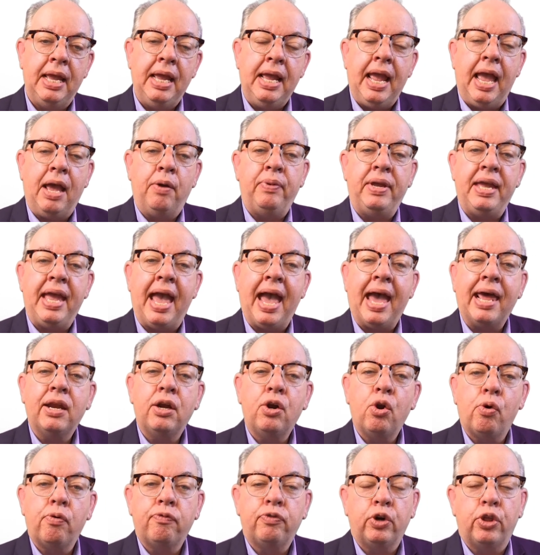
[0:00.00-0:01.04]
And we had an
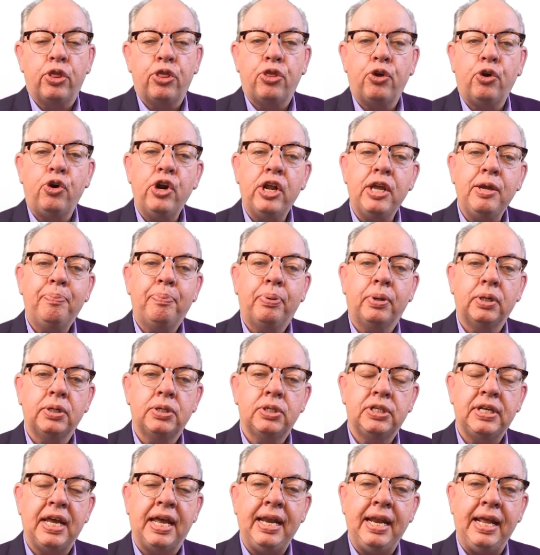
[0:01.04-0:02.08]
over
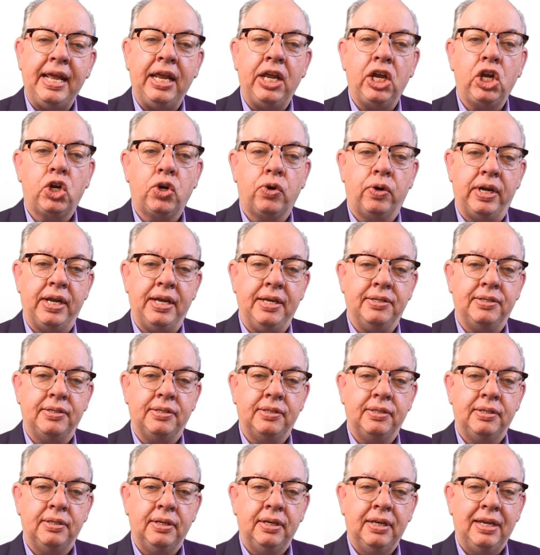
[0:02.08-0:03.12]
30%
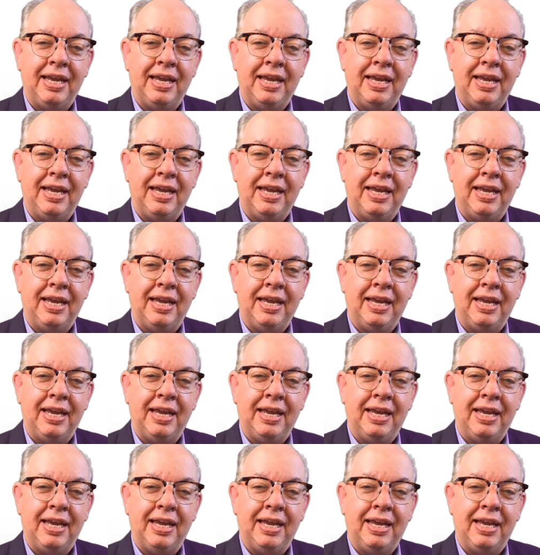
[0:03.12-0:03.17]
increase